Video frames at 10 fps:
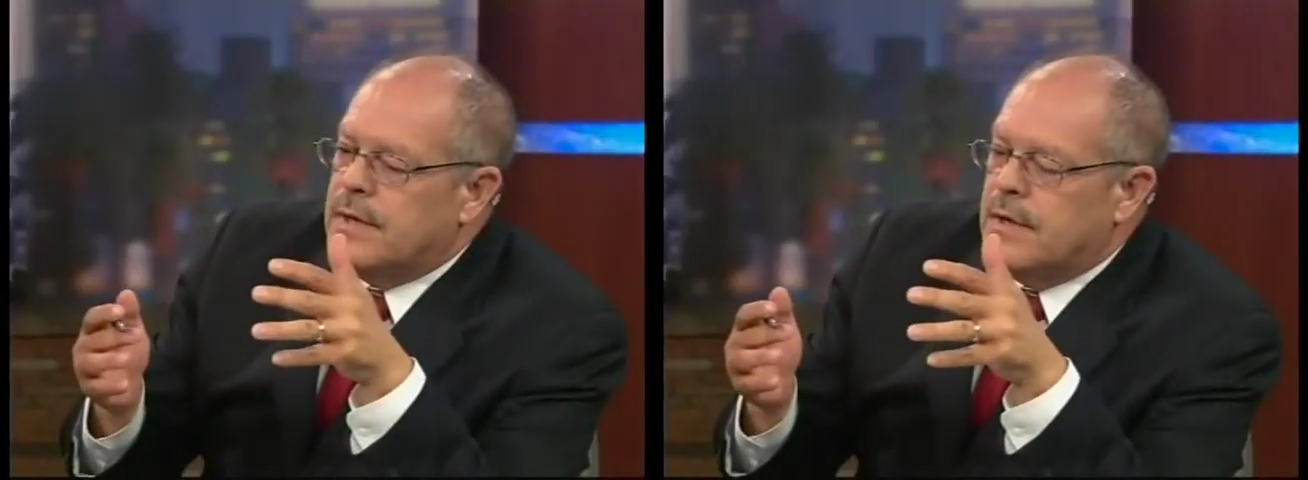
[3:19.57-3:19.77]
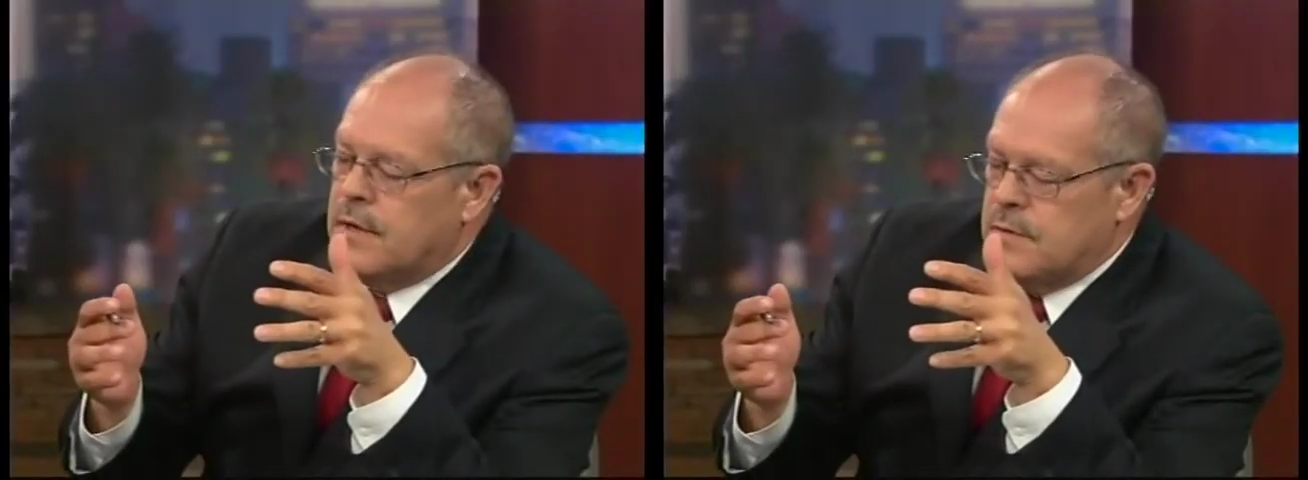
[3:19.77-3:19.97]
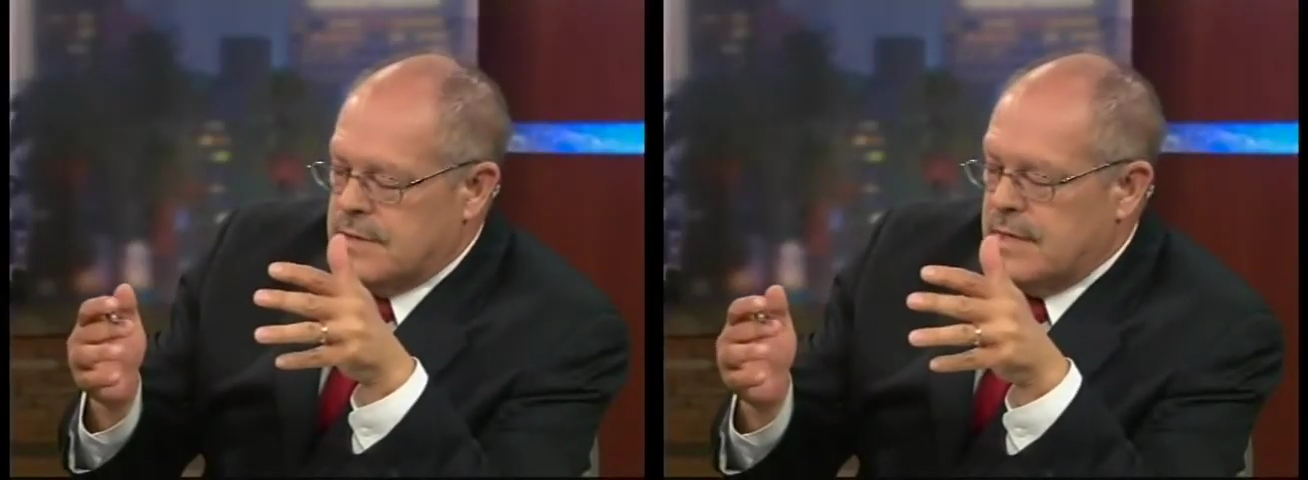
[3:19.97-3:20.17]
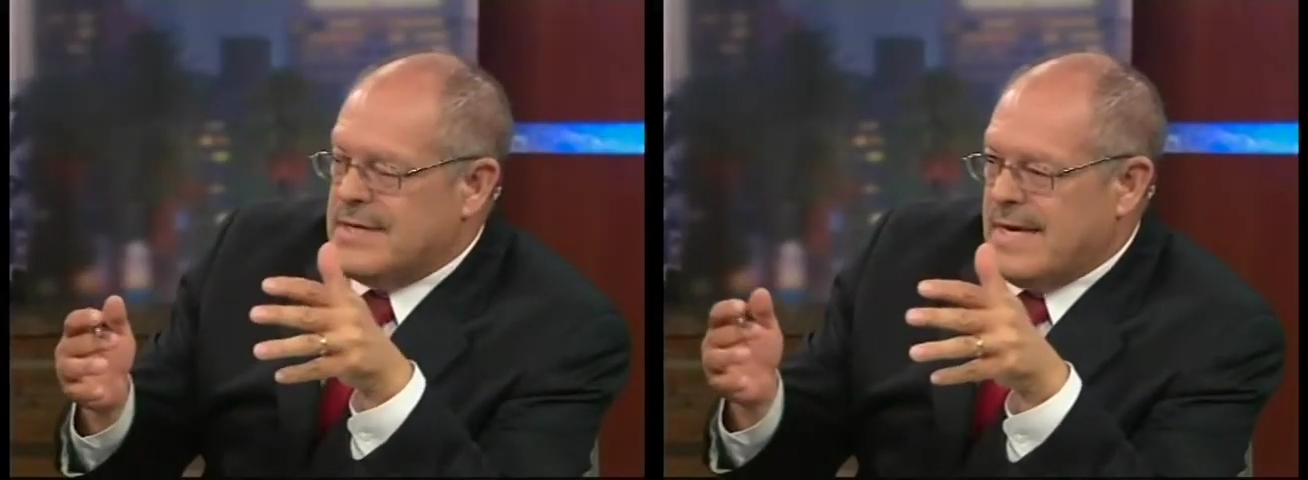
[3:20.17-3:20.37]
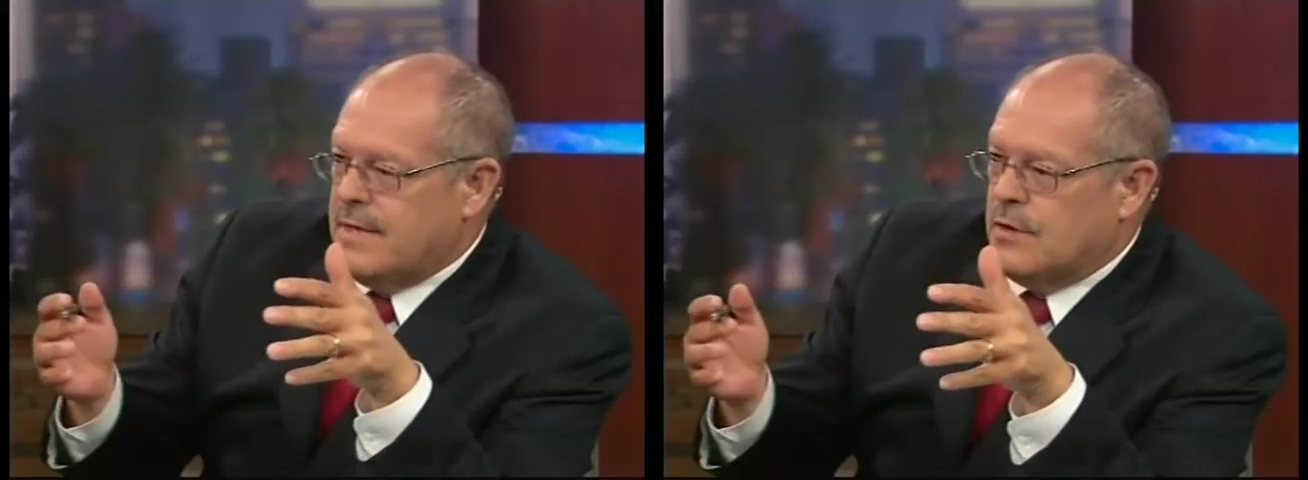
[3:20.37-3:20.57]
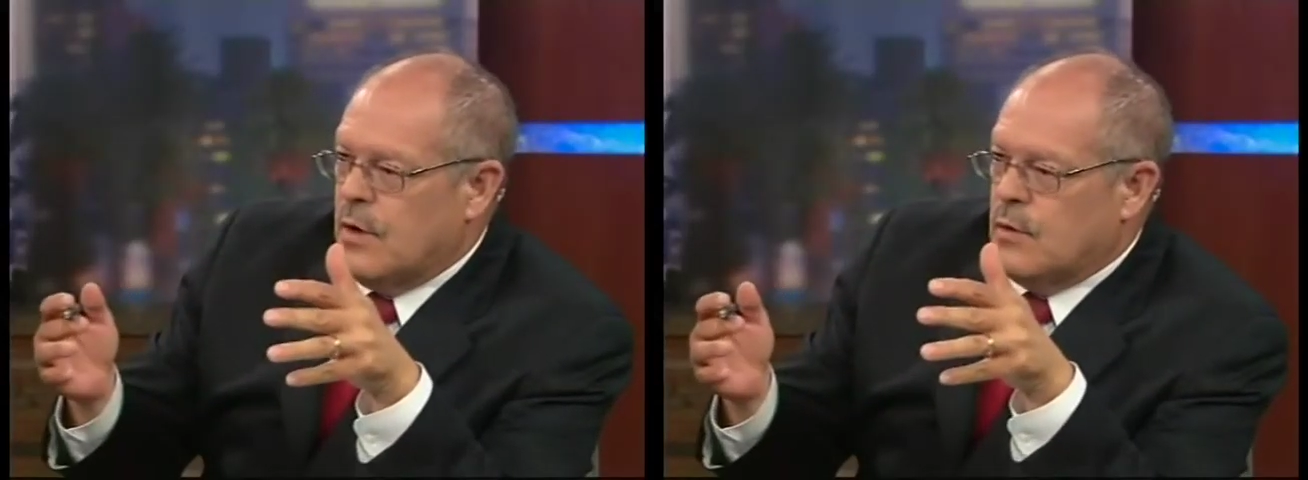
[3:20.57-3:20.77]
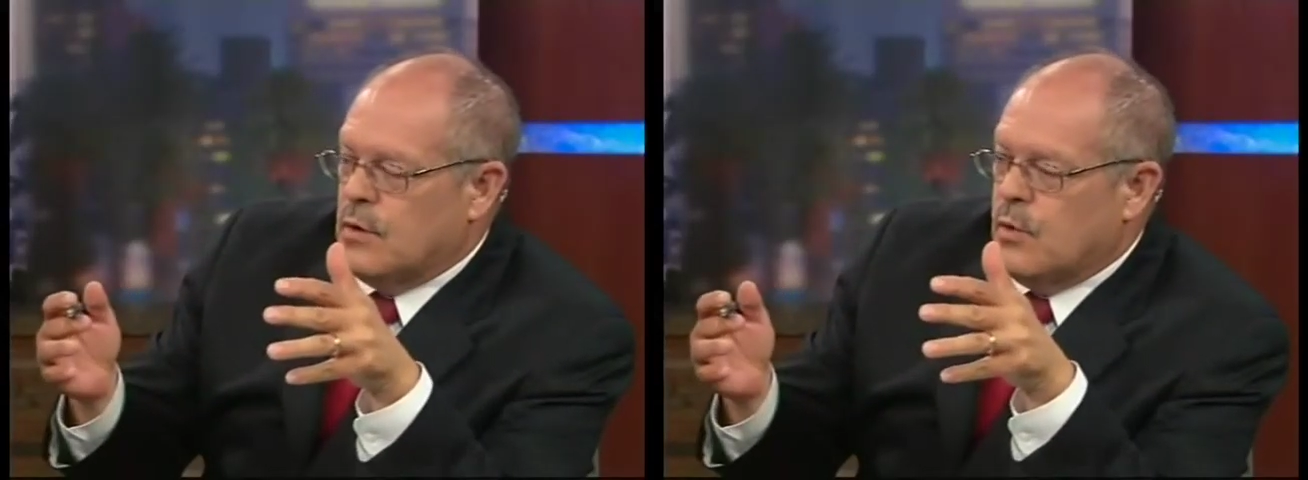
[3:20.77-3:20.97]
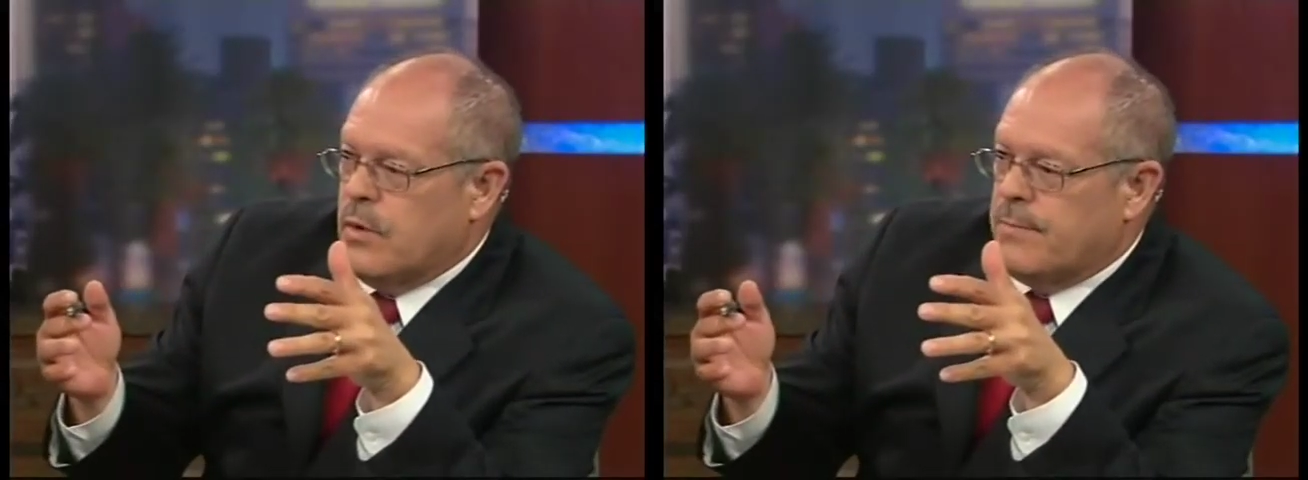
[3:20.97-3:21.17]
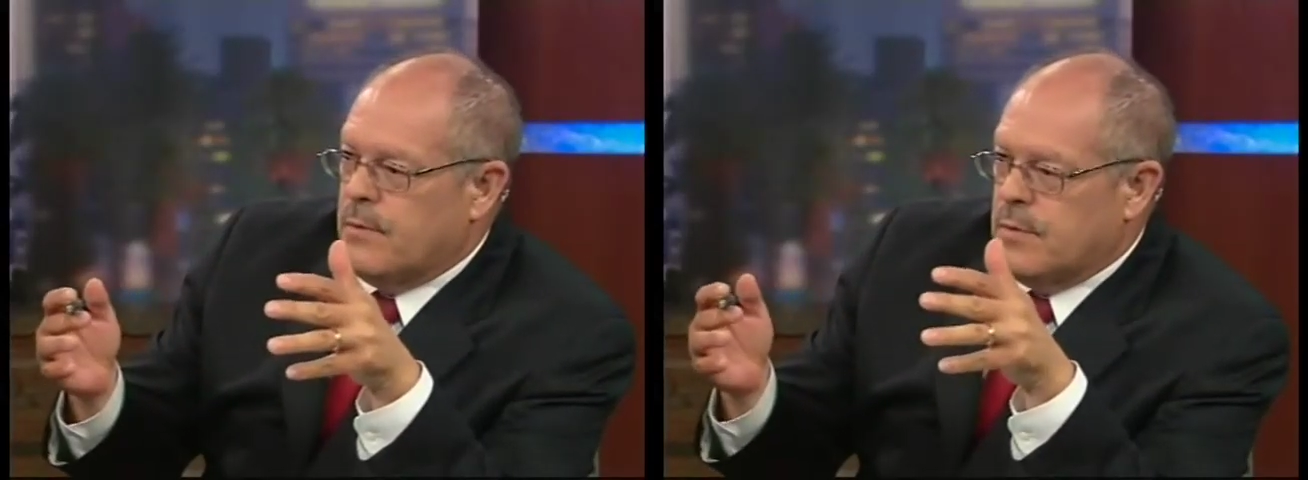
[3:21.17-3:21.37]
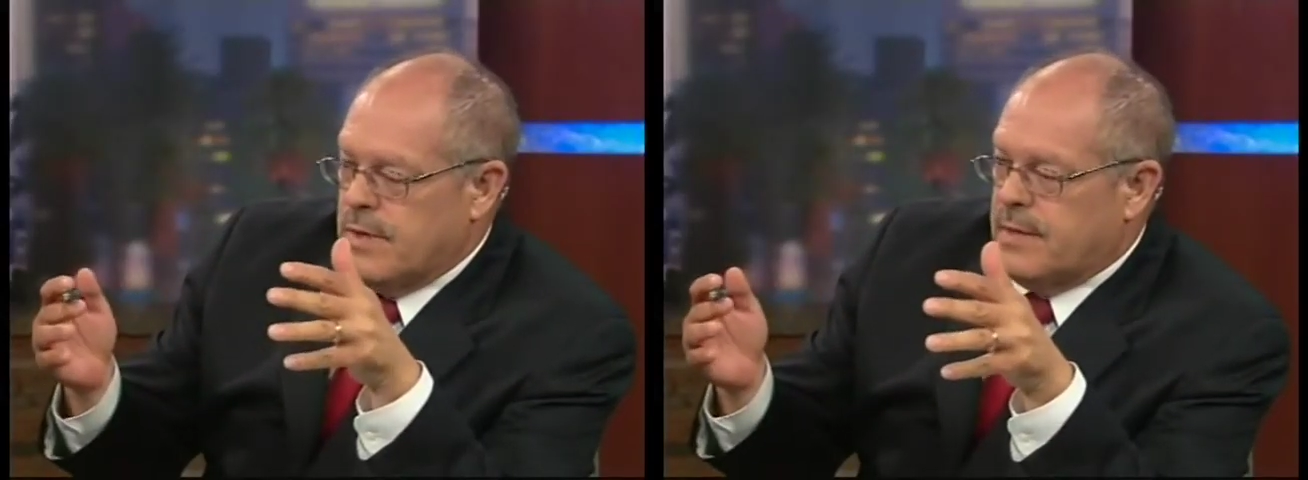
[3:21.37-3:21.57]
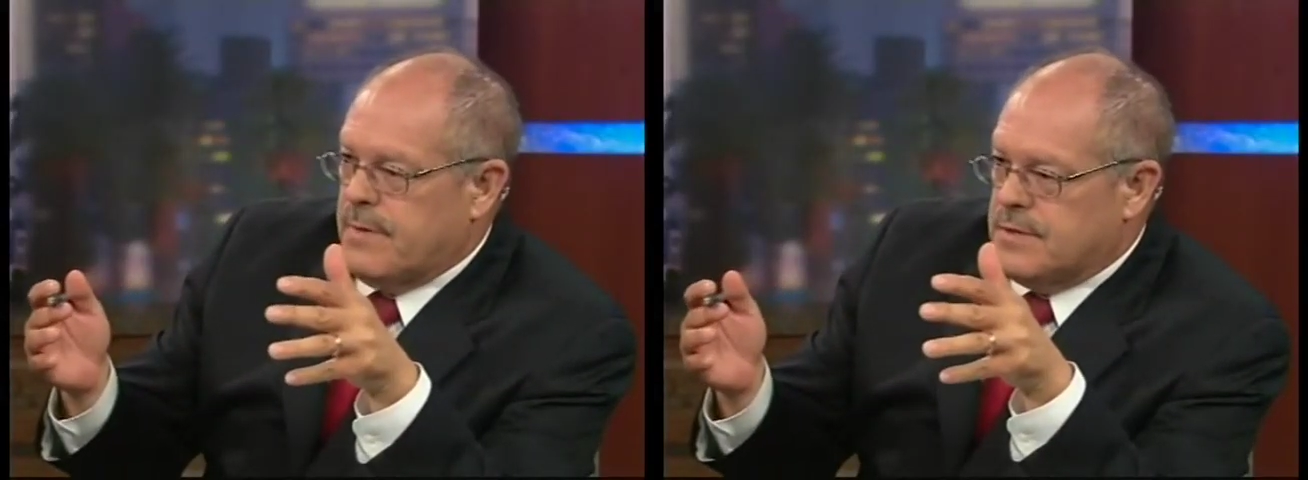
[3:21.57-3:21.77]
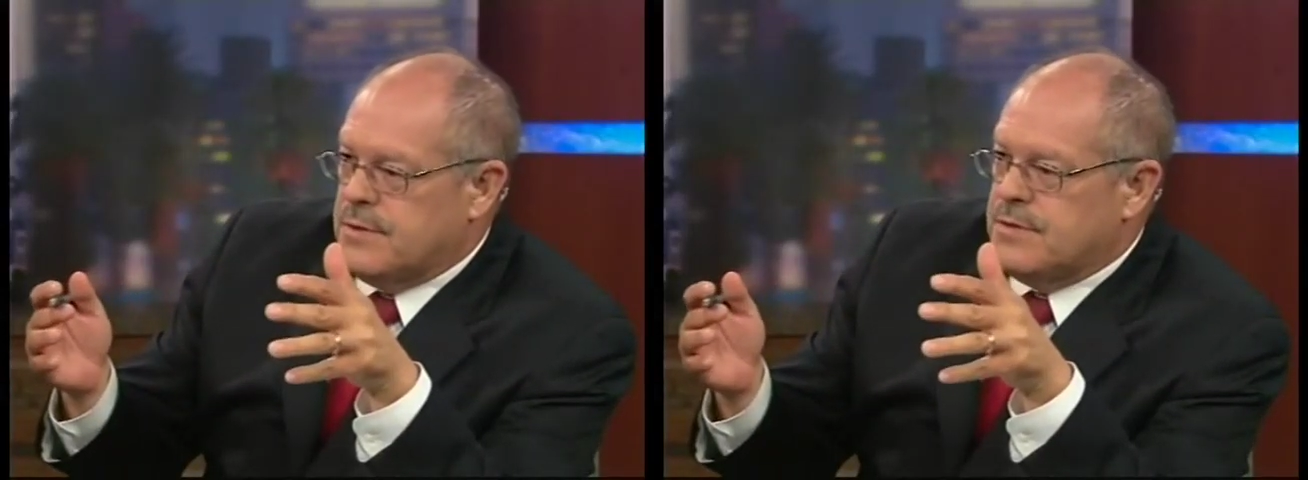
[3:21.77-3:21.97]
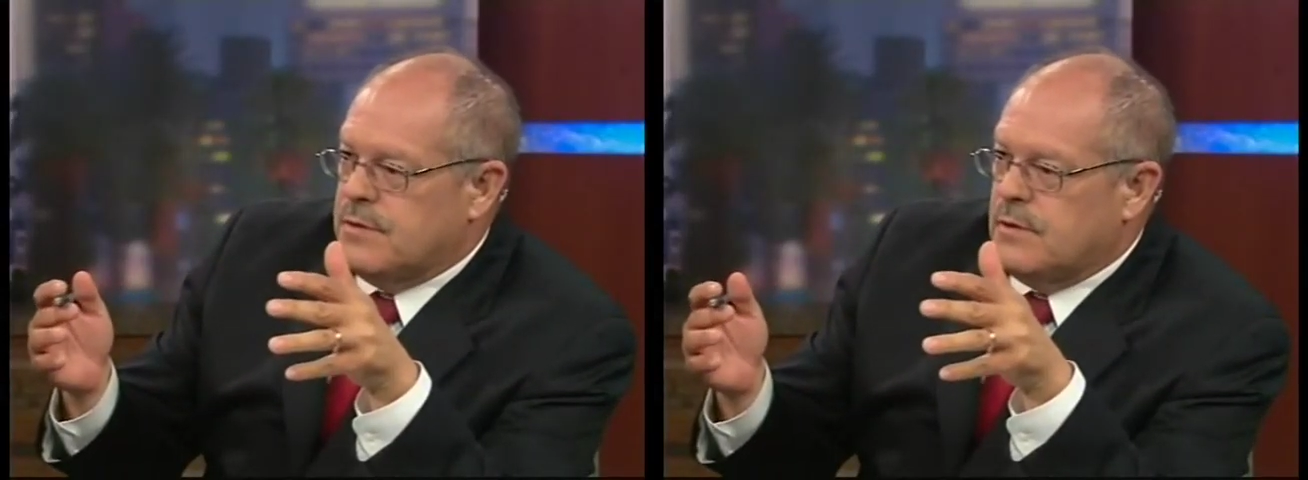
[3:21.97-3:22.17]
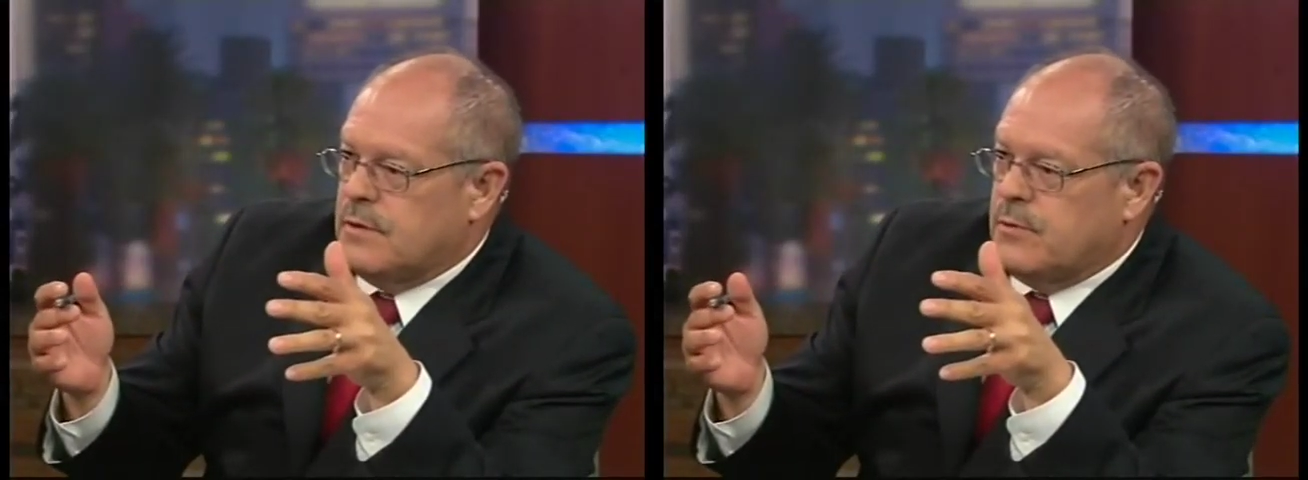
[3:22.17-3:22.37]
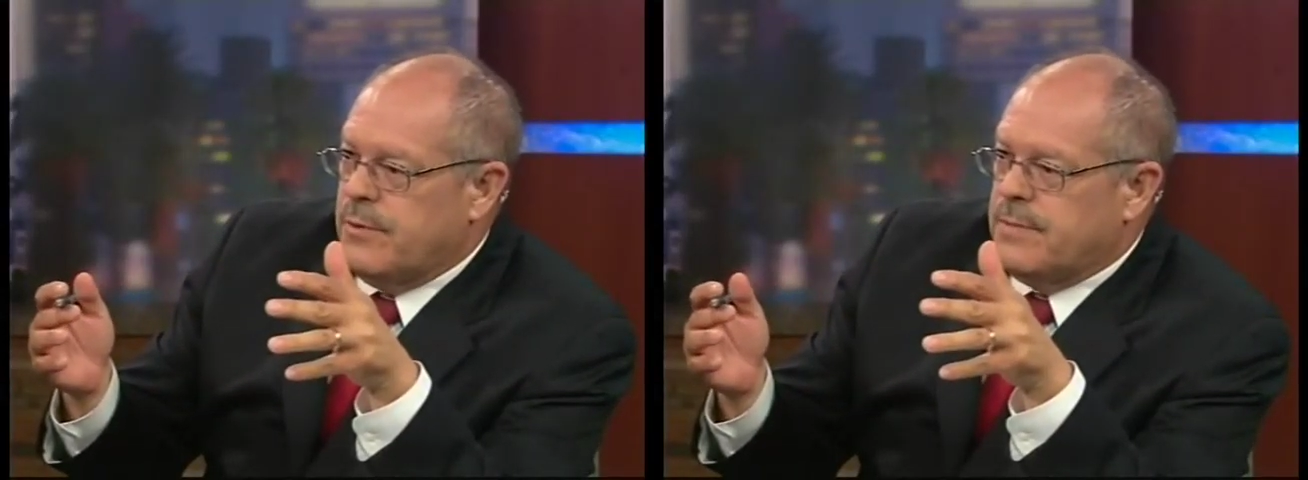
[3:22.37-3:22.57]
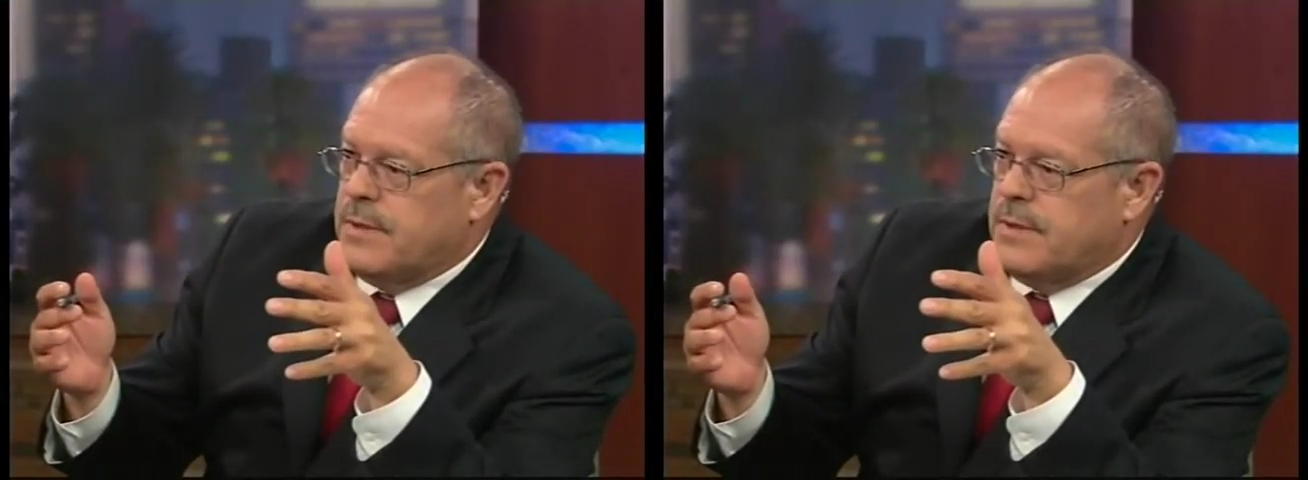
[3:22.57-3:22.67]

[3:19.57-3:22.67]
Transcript: you say you take your own equipment, we're talking about surgical equipment?